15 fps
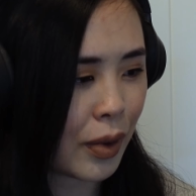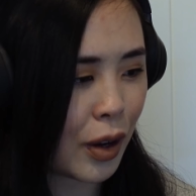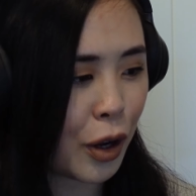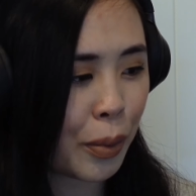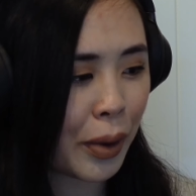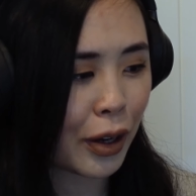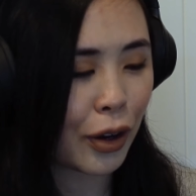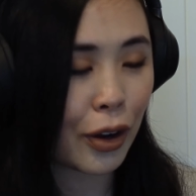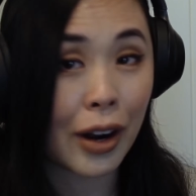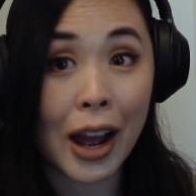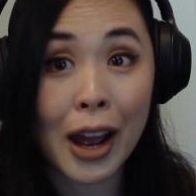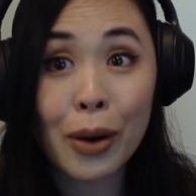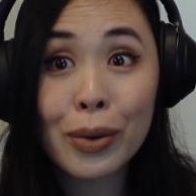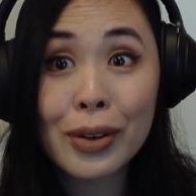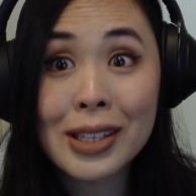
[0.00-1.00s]
Oh my god,
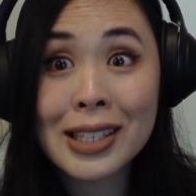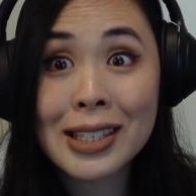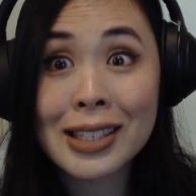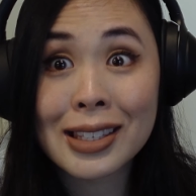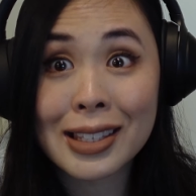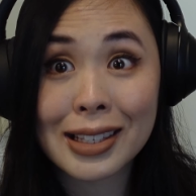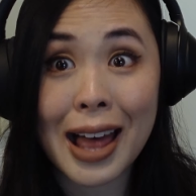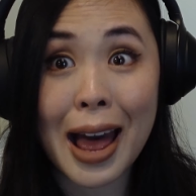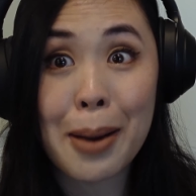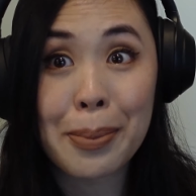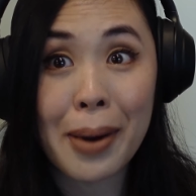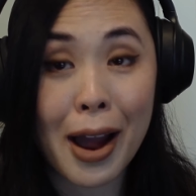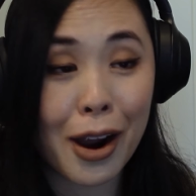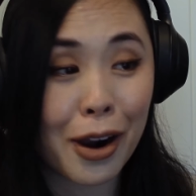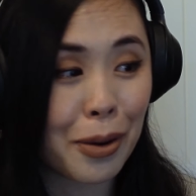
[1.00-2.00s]
I will slap
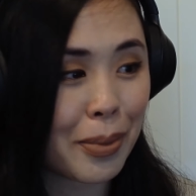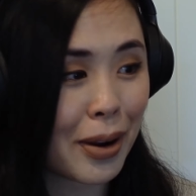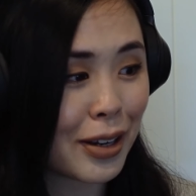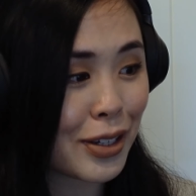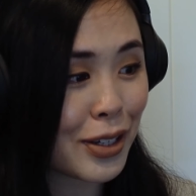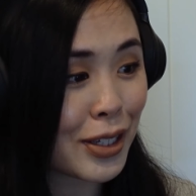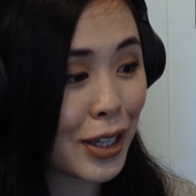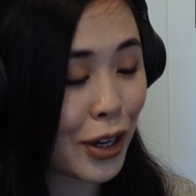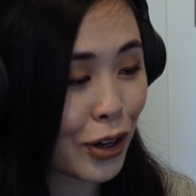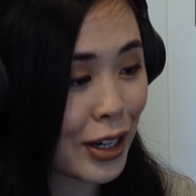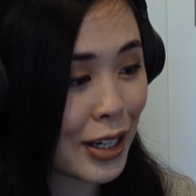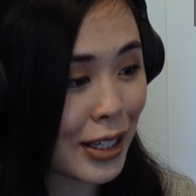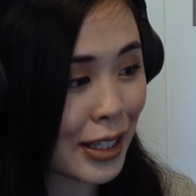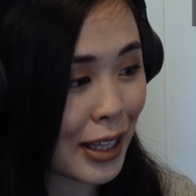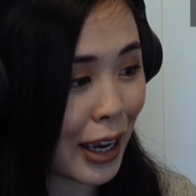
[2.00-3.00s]
Armin,
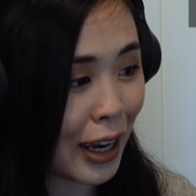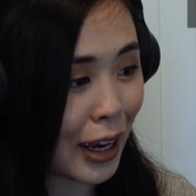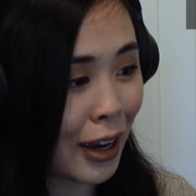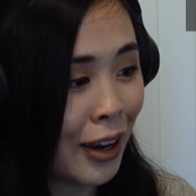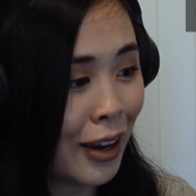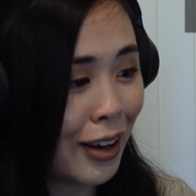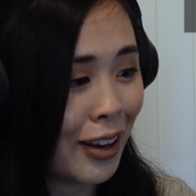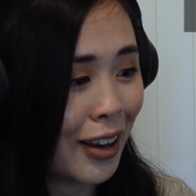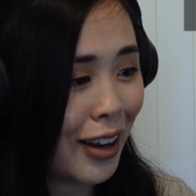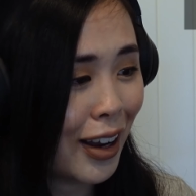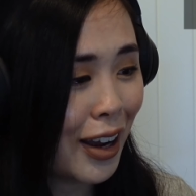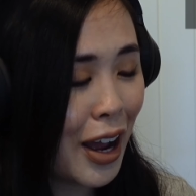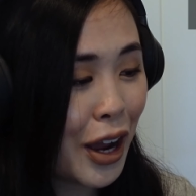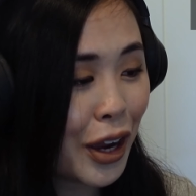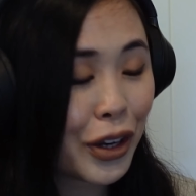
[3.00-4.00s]
seriously.
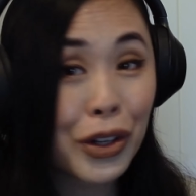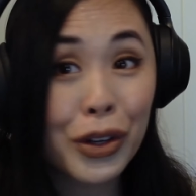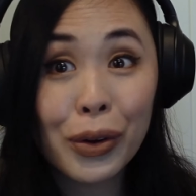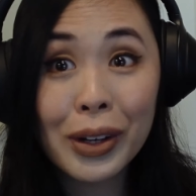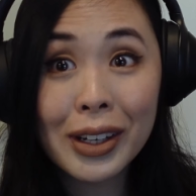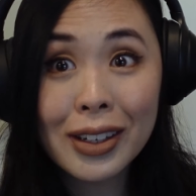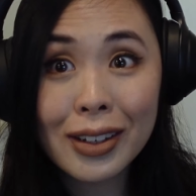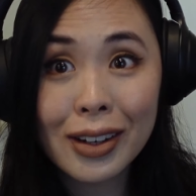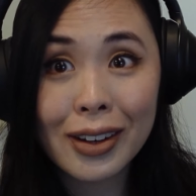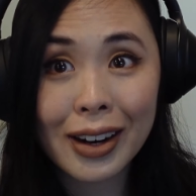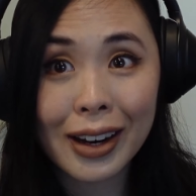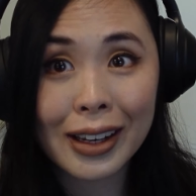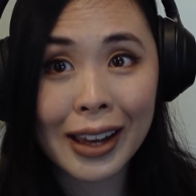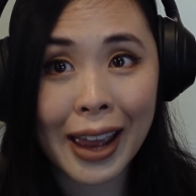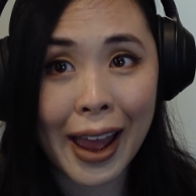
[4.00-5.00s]
You're not
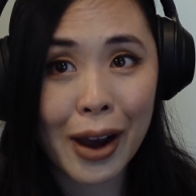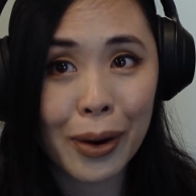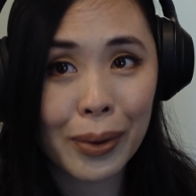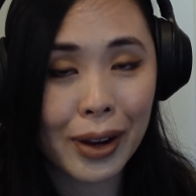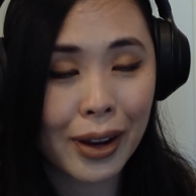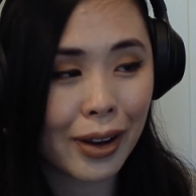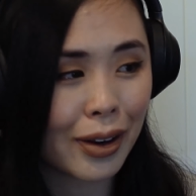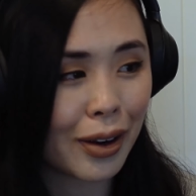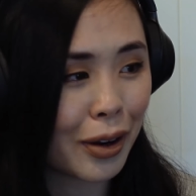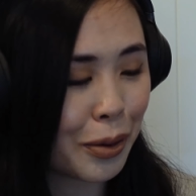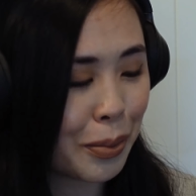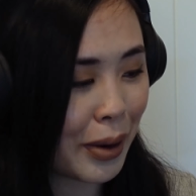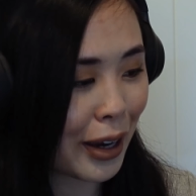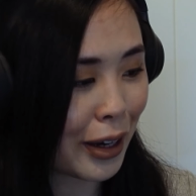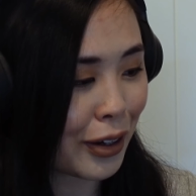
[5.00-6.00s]
a coward, oh
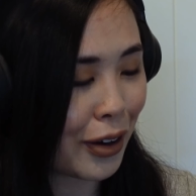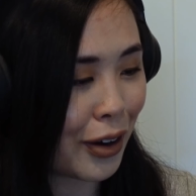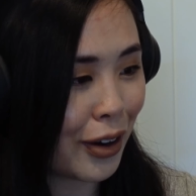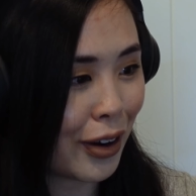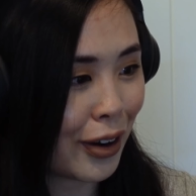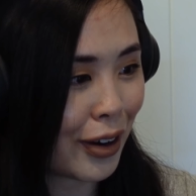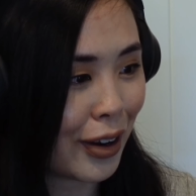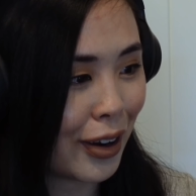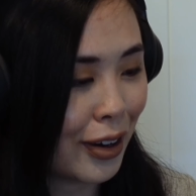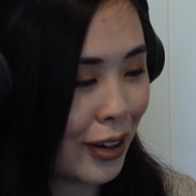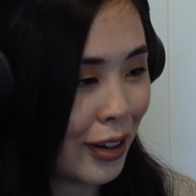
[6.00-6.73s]
my god.